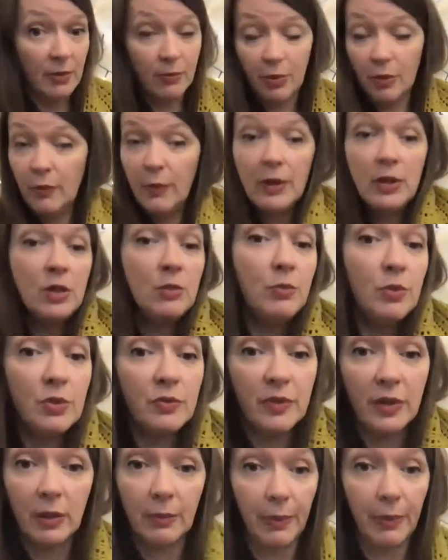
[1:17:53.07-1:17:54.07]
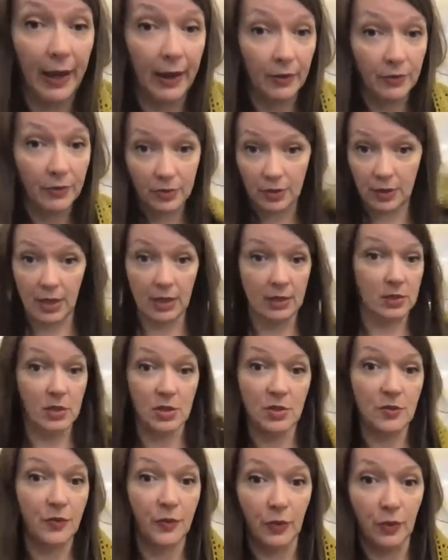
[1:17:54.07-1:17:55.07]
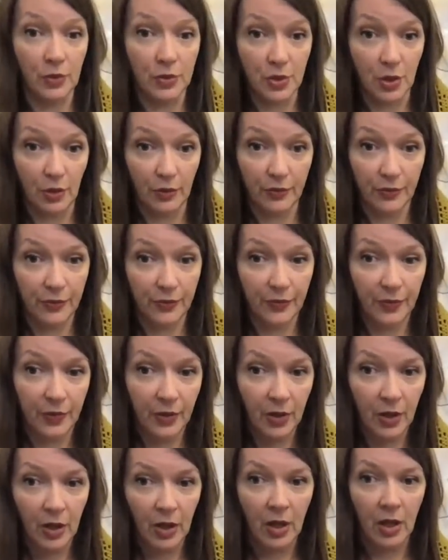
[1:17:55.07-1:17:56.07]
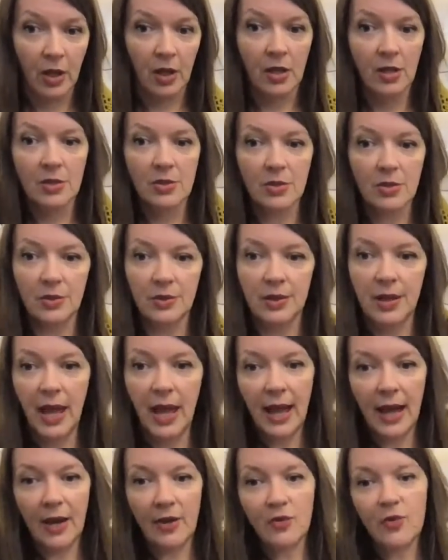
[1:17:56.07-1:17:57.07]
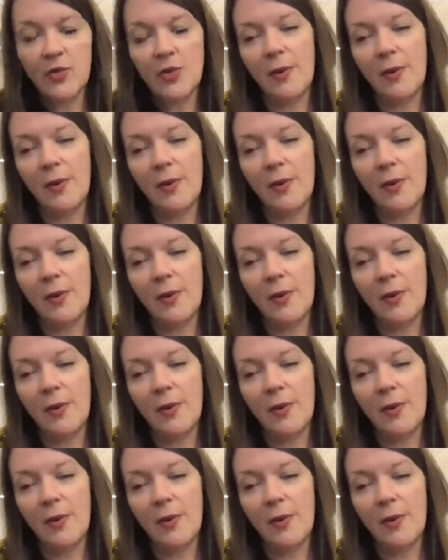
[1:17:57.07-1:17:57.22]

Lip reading: But when you're moving about, it just falls off. So now